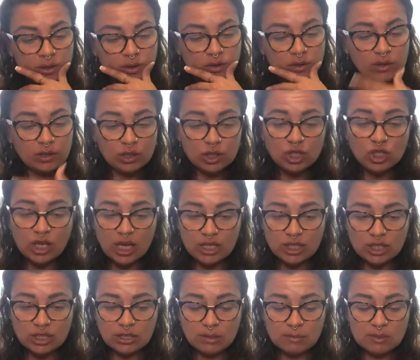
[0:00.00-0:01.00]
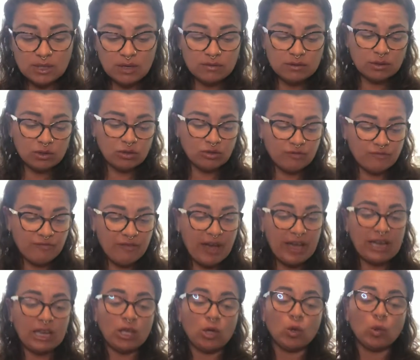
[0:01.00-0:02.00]
They're judging themselves and they're
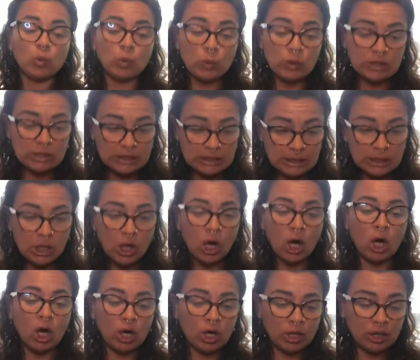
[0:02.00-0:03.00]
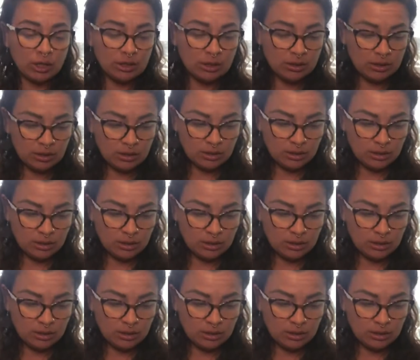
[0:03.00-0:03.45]
fighting really hard